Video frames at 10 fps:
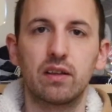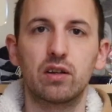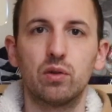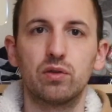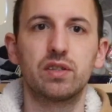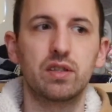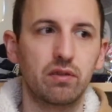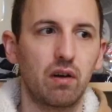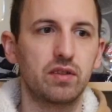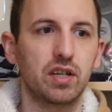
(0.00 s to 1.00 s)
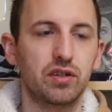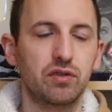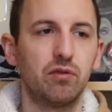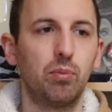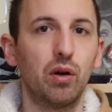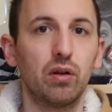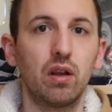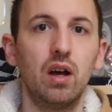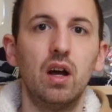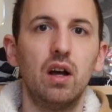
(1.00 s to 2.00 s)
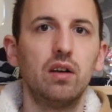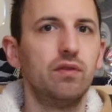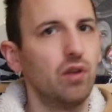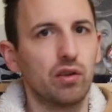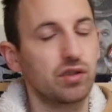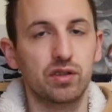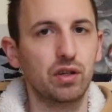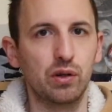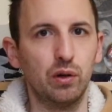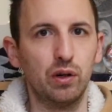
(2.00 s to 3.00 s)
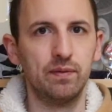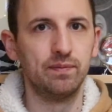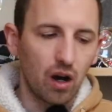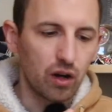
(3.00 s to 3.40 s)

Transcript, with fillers: that causes the gravitational pull, not just the core.